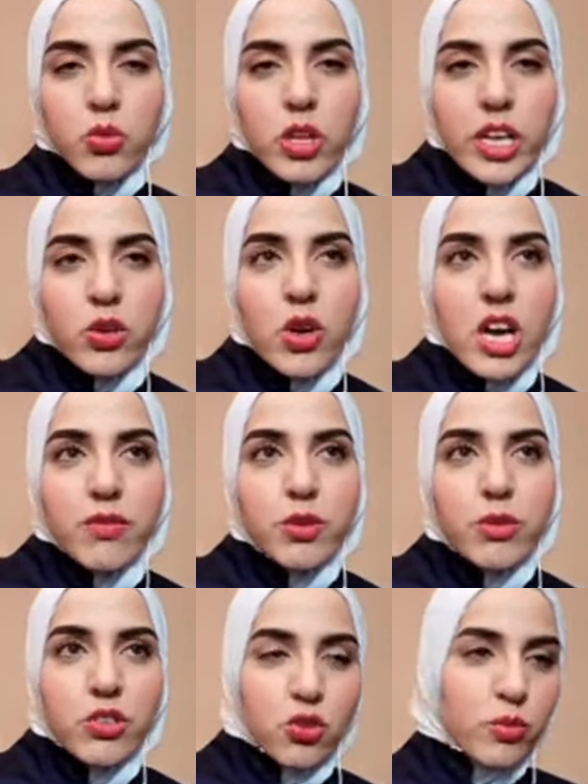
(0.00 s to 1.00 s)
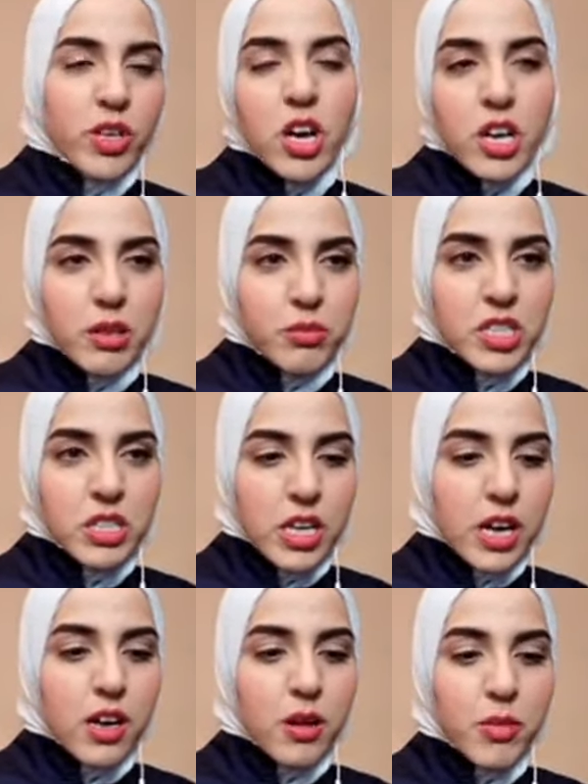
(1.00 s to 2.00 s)
like you have to rush oh my god I
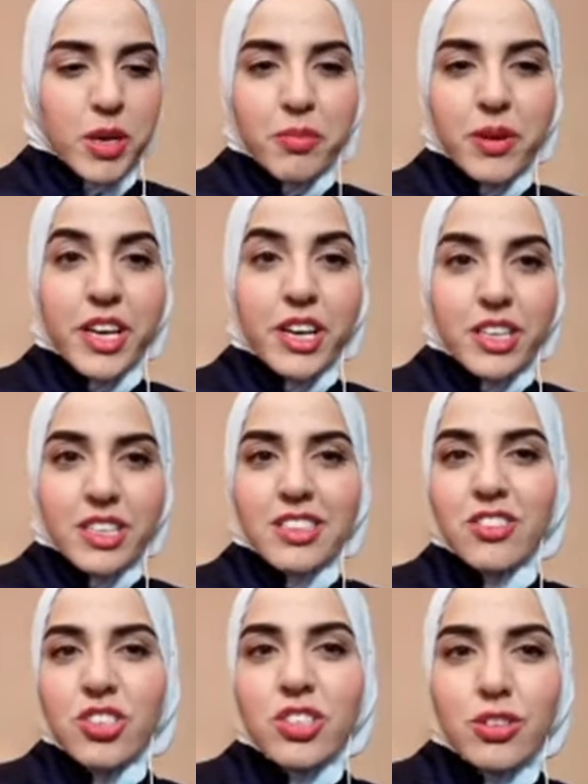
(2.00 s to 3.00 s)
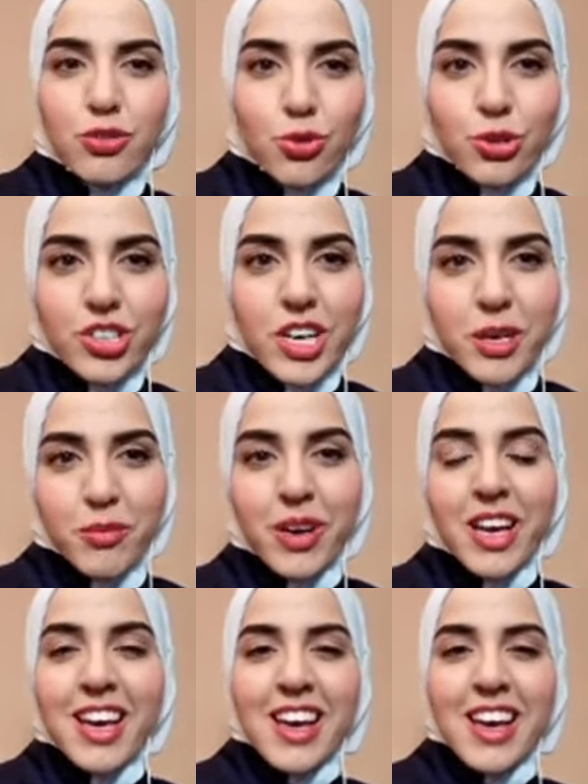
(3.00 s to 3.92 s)
missed uh, my prayer it's just a short time